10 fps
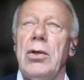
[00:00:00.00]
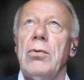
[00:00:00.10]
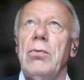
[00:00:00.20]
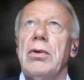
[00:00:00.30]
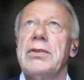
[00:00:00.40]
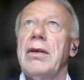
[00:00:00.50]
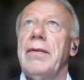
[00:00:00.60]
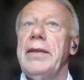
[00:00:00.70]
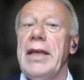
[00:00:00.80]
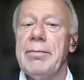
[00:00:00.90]
was
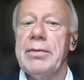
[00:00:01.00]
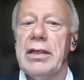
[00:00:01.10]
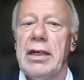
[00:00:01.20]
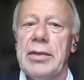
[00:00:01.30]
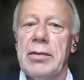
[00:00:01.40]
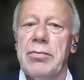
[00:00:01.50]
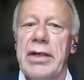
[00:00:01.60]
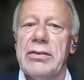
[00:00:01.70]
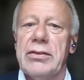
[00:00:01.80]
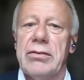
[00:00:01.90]
the upcoming
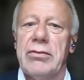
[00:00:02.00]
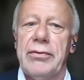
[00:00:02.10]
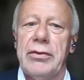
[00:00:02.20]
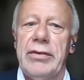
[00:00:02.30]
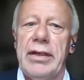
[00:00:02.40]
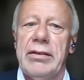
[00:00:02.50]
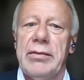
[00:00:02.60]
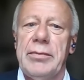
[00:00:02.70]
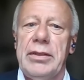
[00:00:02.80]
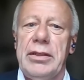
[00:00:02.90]
Brexit
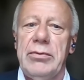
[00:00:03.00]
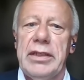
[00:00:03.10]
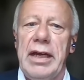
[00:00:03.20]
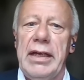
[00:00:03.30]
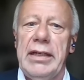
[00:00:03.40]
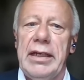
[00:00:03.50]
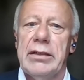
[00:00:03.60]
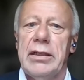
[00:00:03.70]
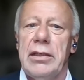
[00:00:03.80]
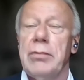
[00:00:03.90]
referendum in UK, and
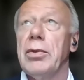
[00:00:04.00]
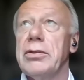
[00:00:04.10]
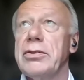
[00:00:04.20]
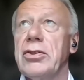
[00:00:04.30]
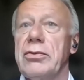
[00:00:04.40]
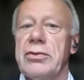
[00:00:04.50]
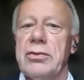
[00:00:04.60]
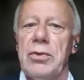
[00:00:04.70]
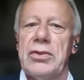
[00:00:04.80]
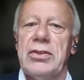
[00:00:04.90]
Boris Johnson
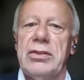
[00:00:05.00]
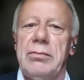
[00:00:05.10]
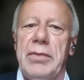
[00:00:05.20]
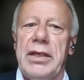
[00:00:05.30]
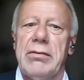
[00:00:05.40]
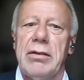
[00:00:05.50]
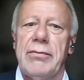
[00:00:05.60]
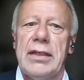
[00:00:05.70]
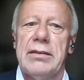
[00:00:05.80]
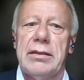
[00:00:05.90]
was still mayor of
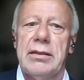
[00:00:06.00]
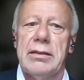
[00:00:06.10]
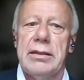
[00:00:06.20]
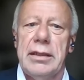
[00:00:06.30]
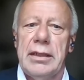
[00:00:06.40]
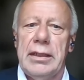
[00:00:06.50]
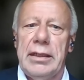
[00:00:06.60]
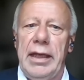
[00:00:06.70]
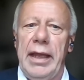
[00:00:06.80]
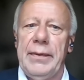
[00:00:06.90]
London.
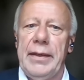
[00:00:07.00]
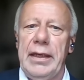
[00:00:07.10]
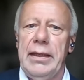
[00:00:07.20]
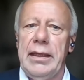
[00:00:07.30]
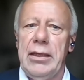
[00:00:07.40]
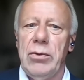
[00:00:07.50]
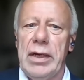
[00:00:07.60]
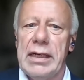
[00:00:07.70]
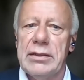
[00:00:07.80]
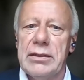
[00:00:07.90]
And in the
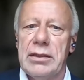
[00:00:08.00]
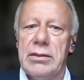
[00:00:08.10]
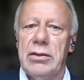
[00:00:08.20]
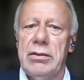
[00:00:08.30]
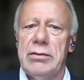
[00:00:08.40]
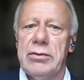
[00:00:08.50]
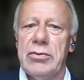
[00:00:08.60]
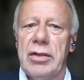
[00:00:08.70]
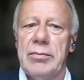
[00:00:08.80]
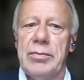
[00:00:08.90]
US, Donald
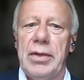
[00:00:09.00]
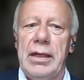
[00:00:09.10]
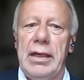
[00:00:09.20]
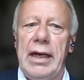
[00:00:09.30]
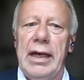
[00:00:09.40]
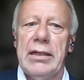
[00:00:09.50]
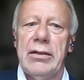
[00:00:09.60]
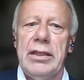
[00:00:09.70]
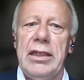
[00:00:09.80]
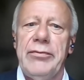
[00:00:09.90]
Trump had
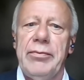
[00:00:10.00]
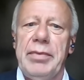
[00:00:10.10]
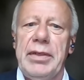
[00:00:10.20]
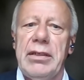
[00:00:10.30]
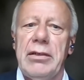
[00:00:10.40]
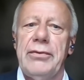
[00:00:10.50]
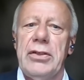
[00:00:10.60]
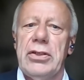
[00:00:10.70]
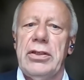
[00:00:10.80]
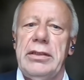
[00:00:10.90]
not even been
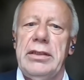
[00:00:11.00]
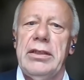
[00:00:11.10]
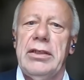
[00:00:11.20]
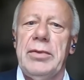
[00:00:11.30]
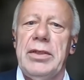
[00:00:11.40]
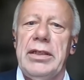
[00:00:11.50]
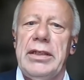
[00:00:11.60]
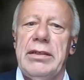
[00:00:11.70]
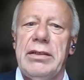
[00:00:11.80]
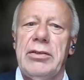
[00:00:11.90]
officially
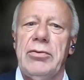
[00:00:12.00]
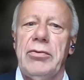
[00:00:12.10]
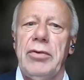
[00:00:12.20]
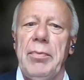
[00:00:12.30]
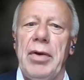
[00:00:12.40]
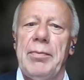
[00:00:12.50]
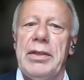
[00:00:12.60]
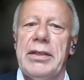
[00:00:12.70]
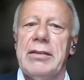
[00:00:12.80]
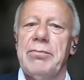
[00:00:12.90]
nominated to the
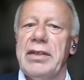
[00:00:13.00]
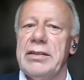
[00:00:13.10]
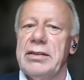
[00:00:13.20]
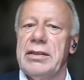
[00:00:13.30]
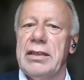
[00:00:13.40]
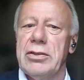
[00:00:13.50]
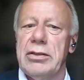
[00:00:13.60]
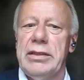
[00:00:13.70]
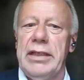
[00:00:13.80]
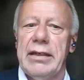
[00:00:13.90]
Republican
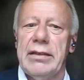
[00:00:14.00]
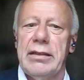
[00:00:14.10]
presidential yet.